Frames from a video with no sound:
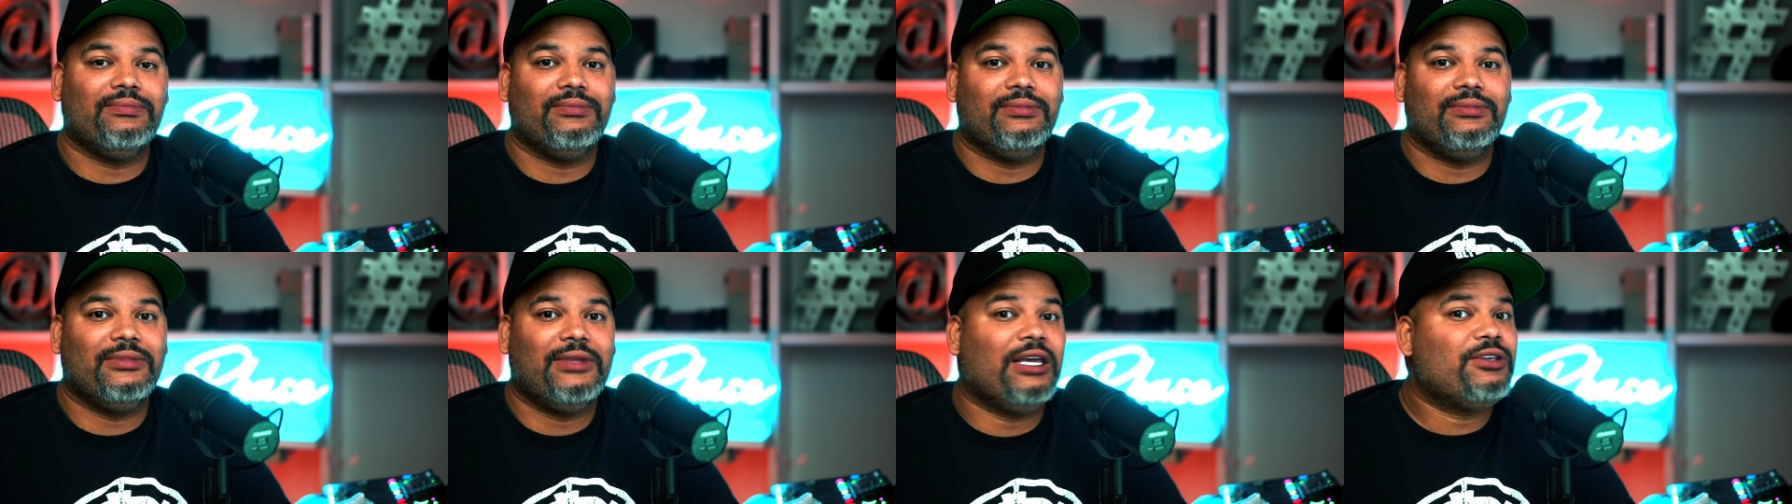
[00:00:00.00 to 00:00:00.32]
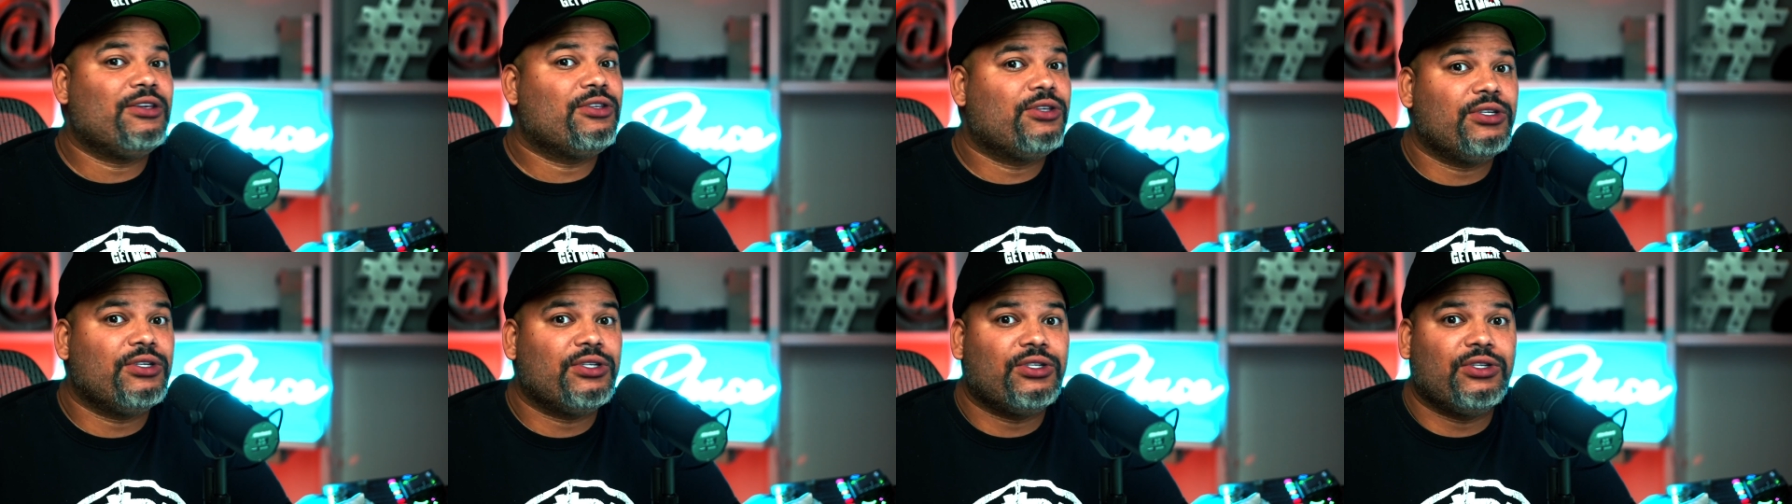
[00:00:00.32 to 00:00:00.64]

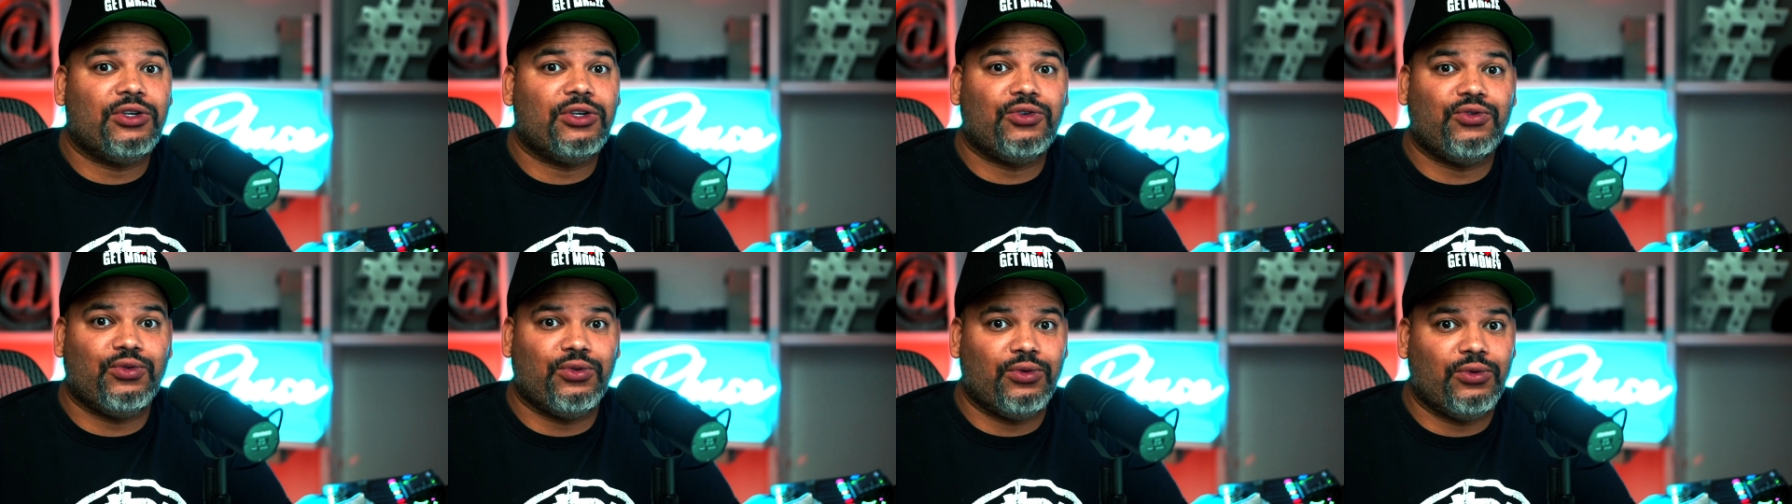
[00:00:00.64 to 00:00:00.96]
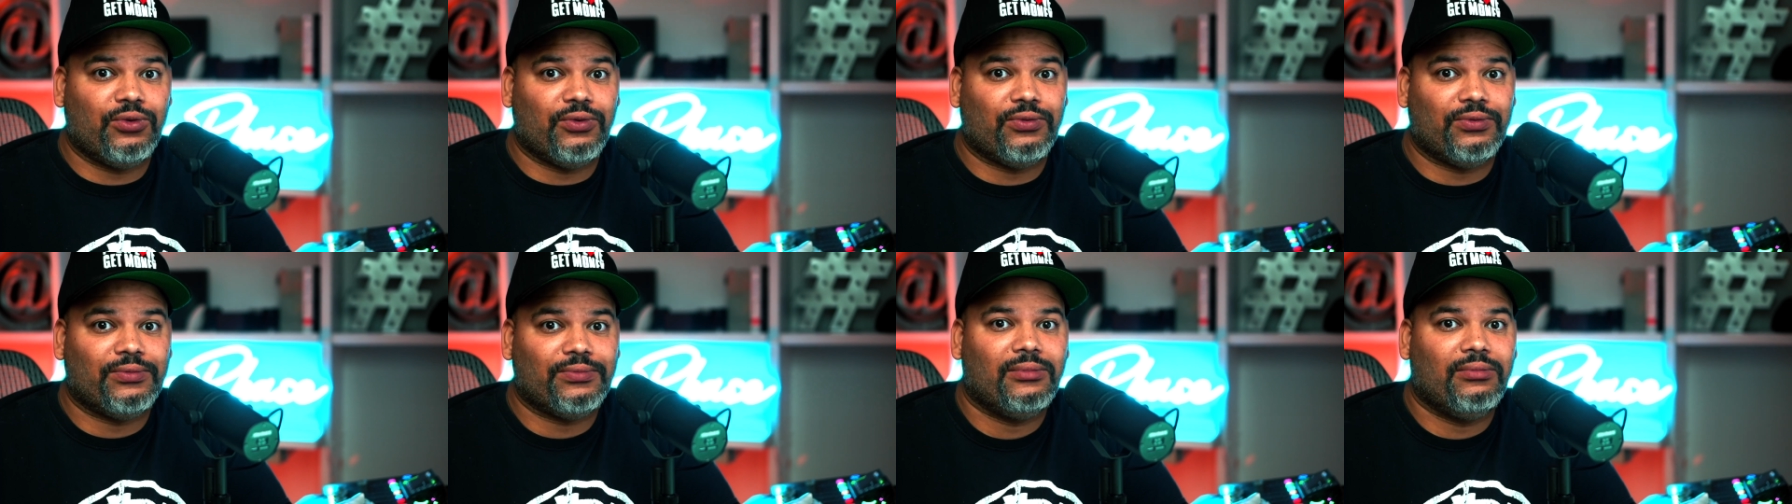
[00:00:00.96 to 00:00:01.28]
That's just the
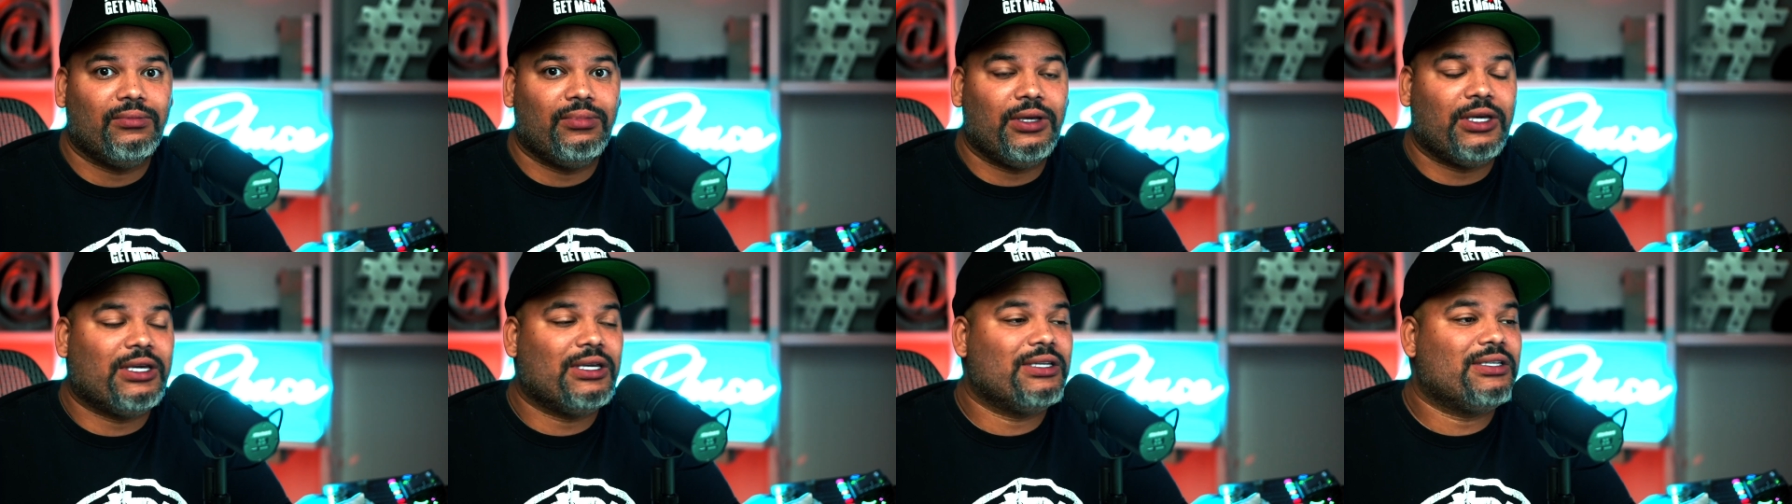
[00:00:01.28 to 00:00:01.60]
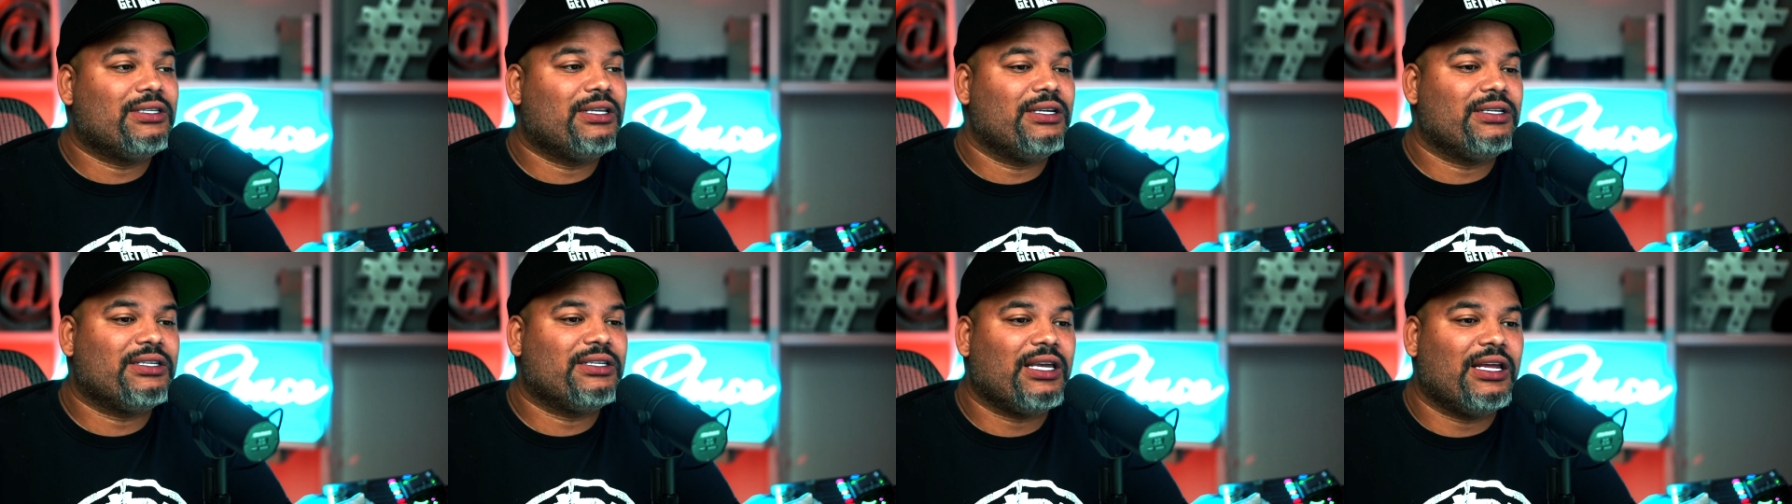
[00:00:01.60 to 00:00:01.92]
truth because
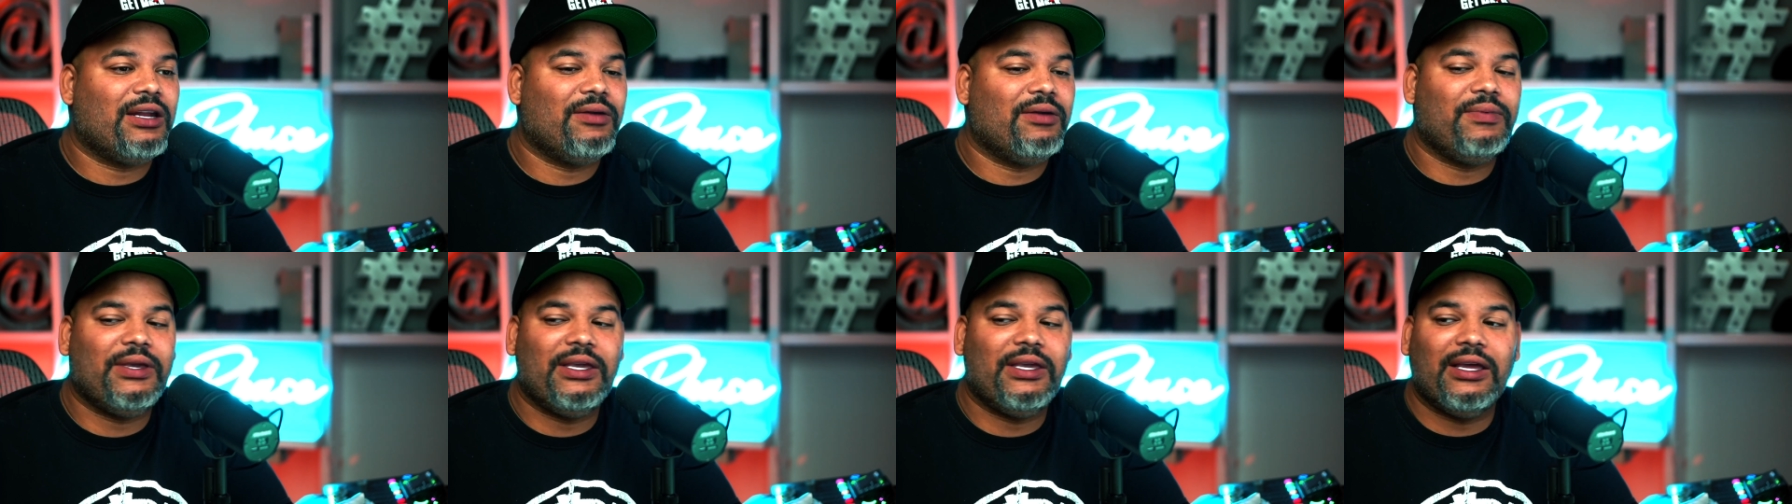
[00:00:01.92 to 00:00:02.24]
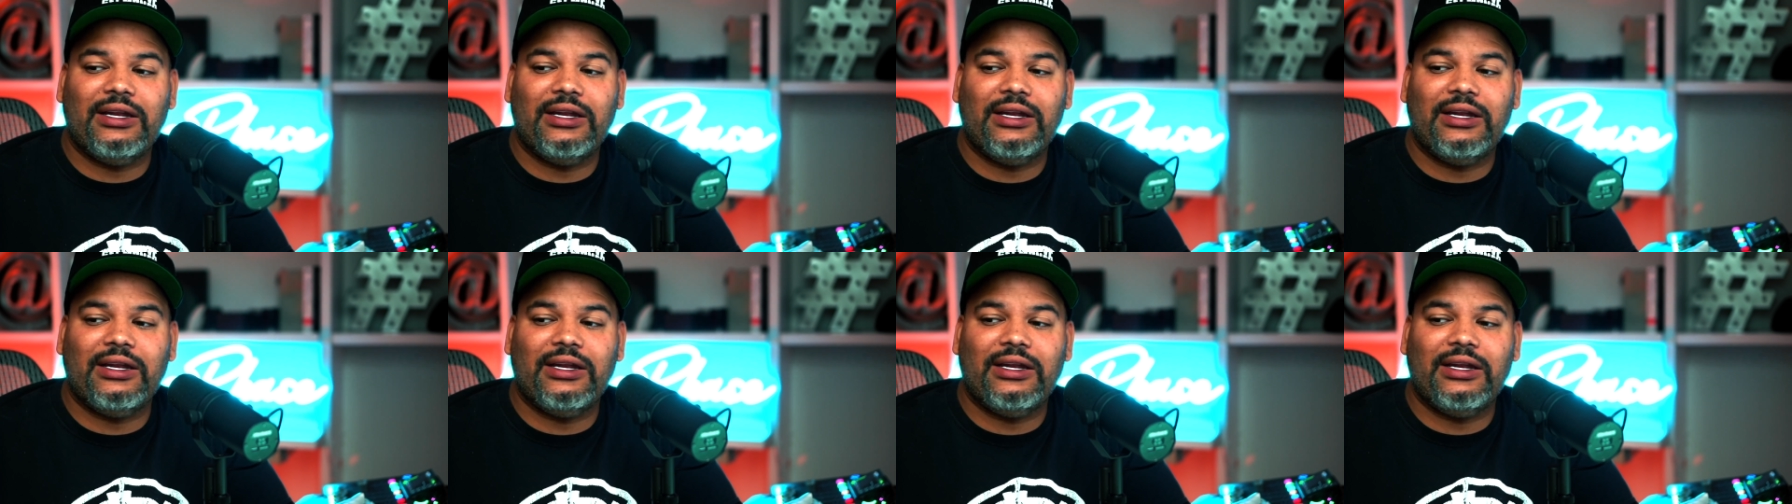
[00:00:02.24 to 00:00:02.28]
there's gonna be